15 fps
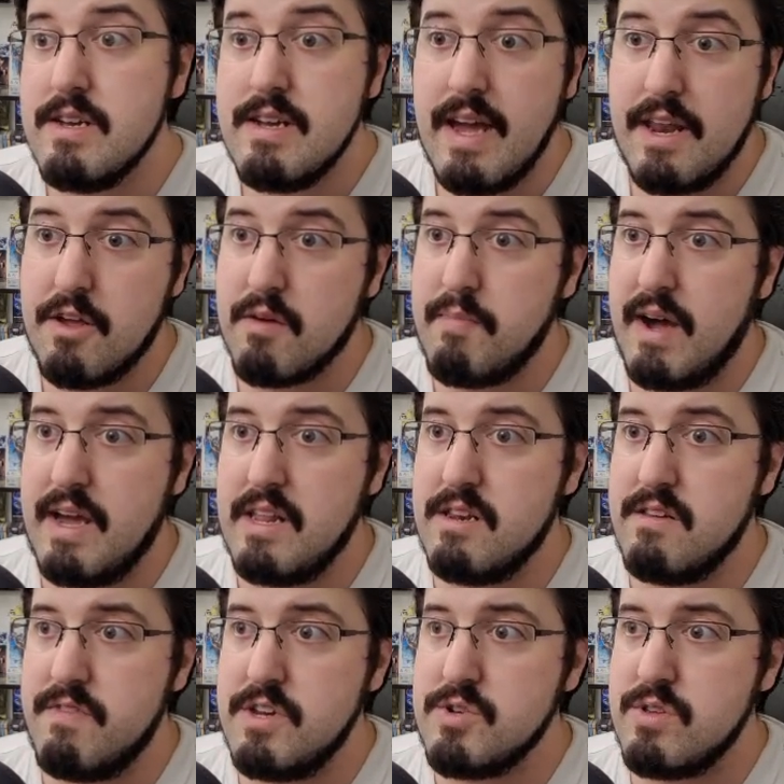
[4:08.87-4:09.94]
And you can buy it
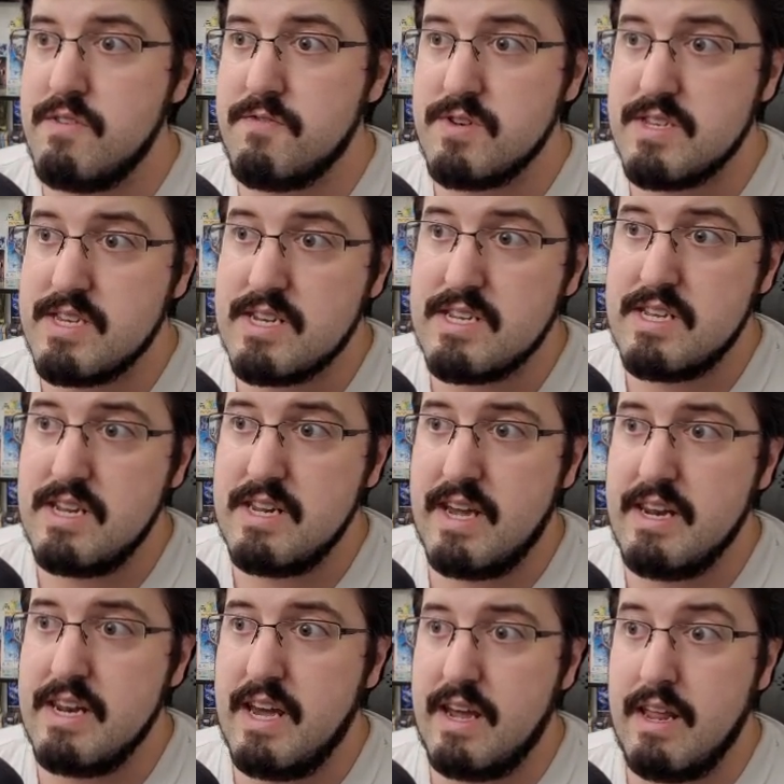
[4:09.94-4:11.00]
individually for
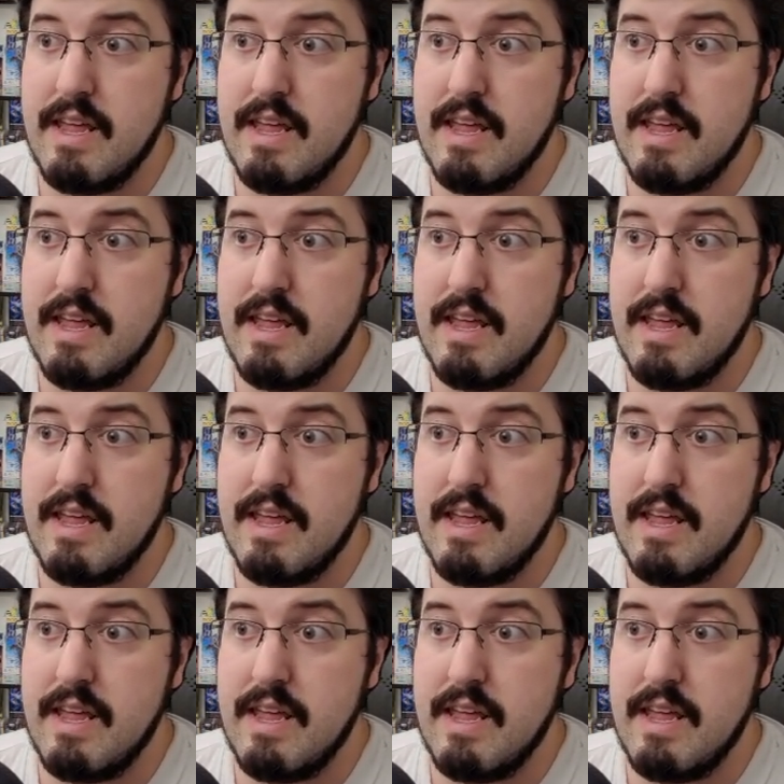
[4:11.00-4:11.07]
$16.99.